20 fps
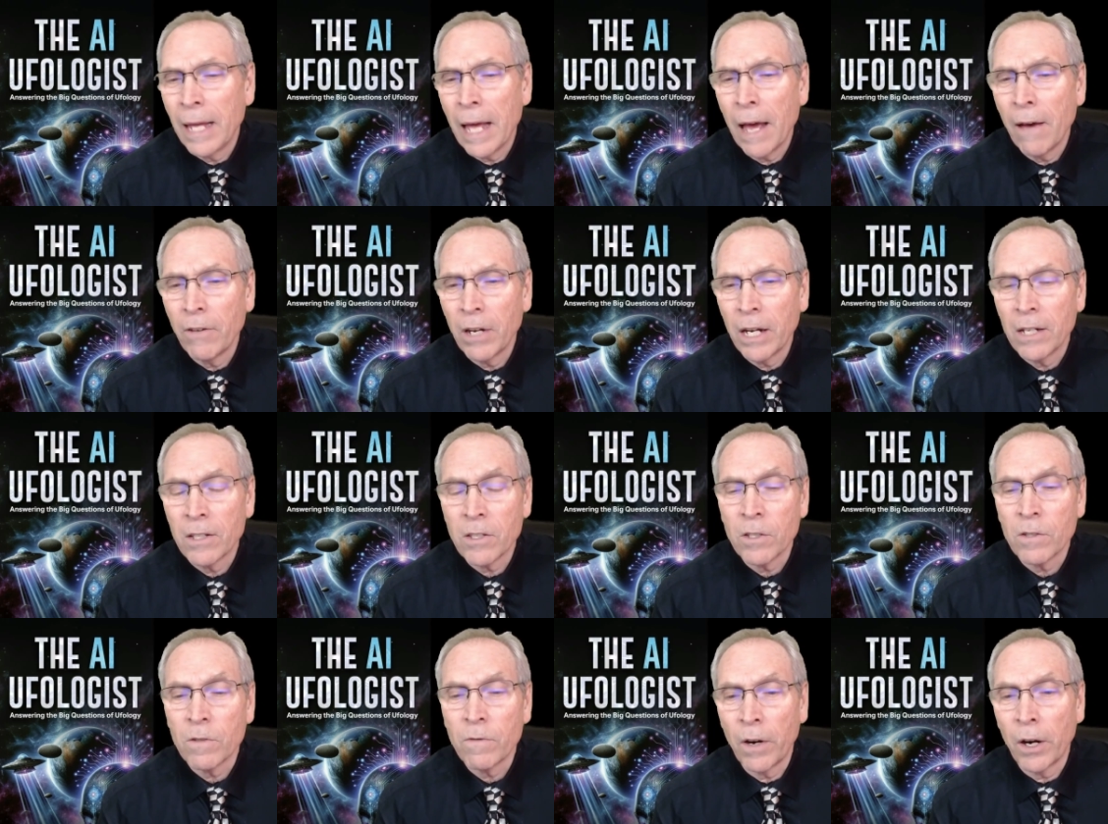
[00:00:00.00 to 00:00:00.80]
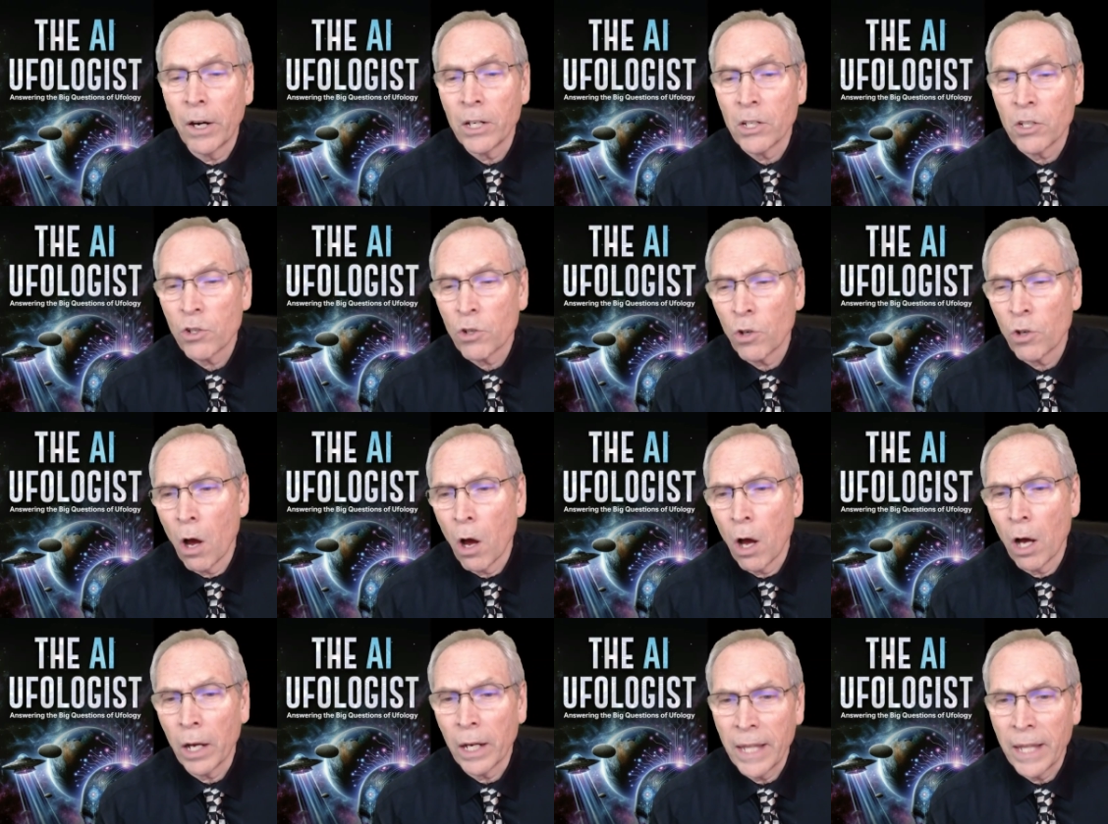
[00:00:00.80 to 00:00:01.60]
evidence is very
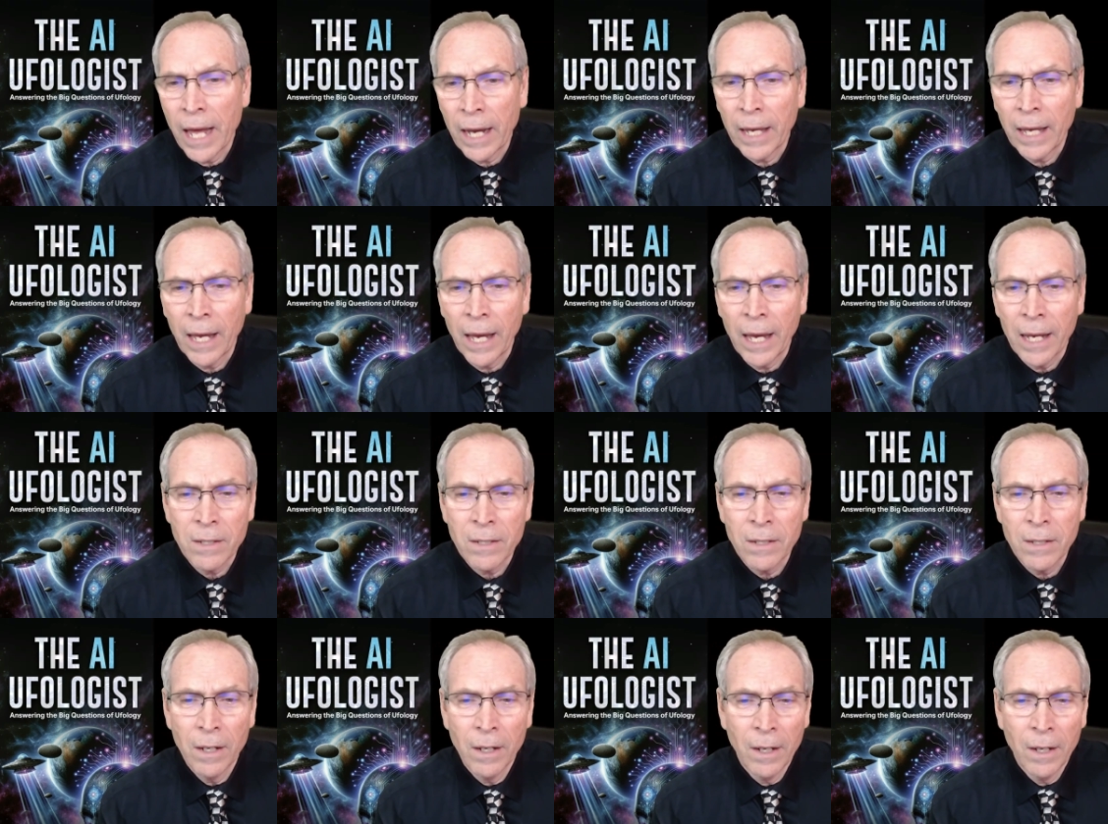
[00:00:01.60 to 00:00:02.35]
strong in that case.